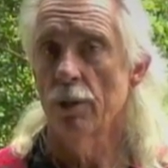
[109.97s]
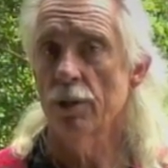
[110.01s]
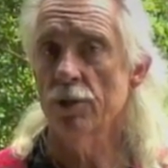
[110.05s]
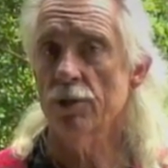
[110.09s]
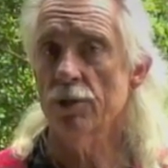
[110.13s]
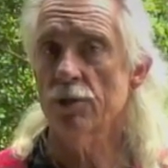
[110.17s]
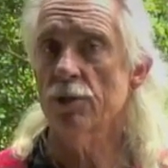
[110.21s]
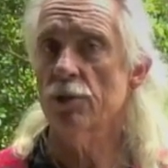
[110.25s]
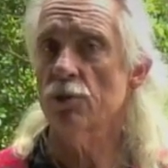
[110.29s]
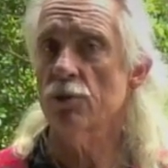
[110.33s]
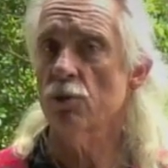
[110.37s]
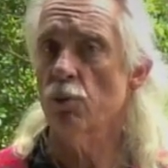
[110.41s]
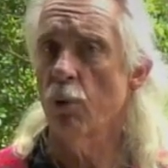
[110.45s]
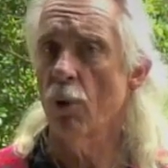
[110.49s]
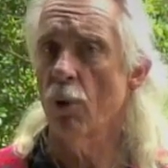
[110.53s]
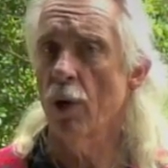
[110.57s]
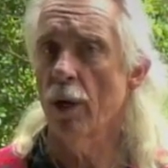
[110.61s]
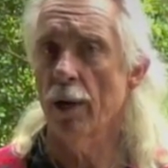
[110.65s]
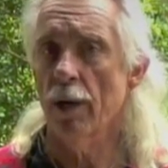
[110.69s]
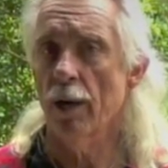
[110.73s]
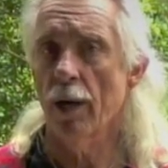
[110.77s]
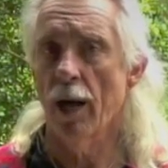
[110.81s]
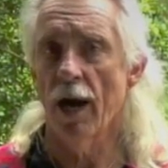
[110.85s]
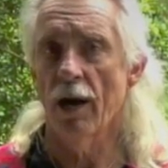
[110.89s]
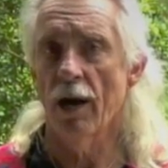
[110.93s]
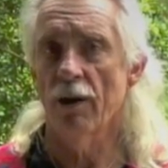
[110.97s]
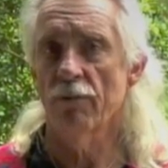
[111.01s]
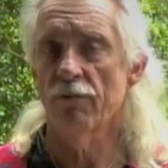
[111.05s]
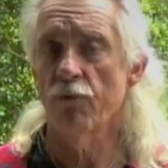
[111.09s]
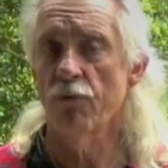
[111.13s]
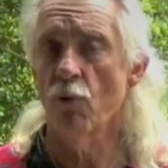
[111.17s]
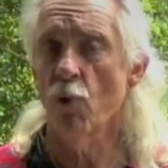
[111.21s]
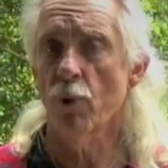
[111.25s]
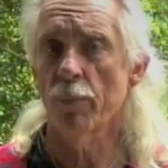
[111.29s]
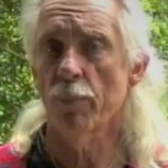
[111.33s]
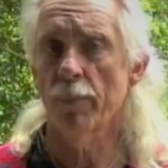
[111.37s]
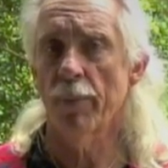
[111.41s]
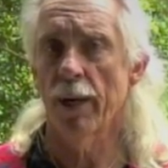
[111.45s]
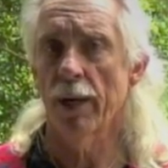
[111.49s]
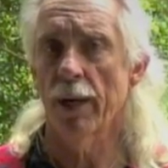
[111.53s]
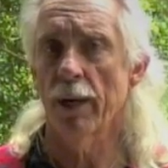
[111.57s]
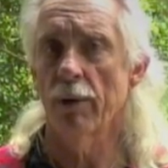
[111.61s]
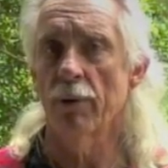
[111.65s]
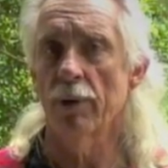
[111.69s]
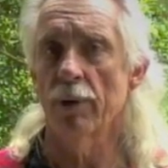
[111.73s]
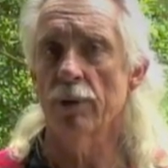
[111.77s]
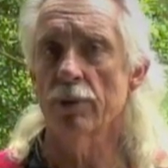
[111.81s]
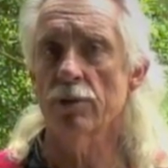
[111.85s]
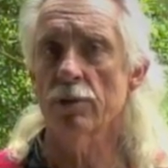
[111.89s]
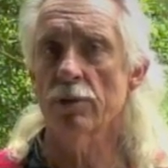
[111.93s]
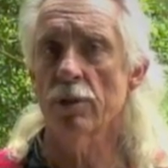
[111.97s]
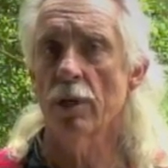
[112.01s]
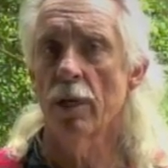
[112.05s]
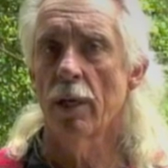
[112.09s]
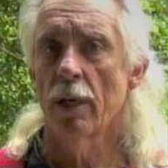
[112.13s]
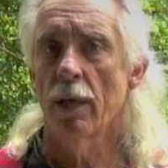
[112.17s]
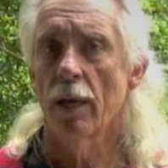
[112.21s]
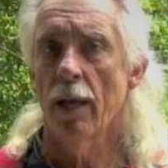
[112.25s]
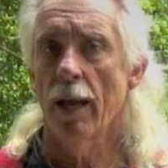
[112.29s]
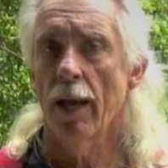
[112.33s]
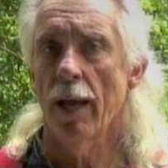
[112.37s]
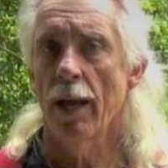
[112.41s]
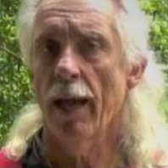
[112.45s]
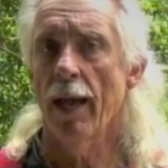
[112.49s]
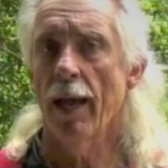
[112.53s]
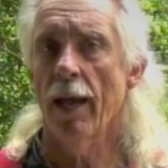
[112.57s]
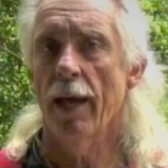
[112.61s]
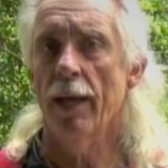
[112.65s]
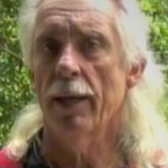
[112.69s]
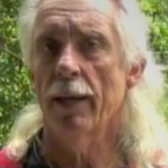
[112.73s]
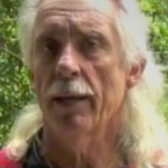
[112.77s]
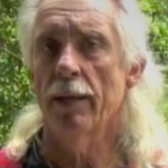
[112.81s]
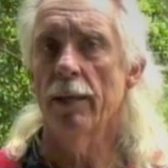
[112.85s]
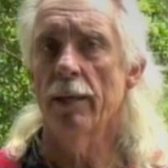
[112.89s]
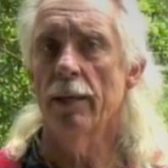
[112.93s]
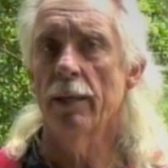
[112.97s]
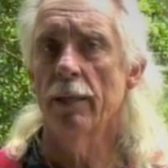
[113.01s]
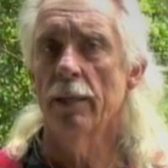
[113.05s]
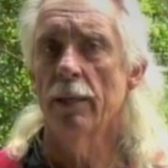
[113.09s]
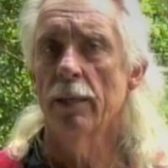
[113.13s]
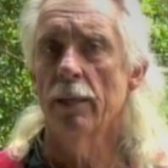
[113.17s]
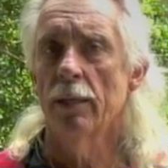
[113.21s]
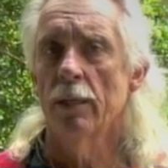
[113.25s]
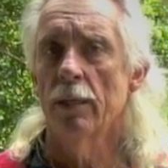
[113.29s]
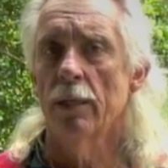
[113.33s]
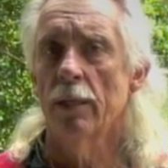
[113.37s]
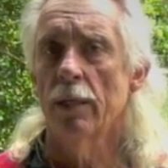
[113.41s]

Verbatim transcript: This is what our foreparents had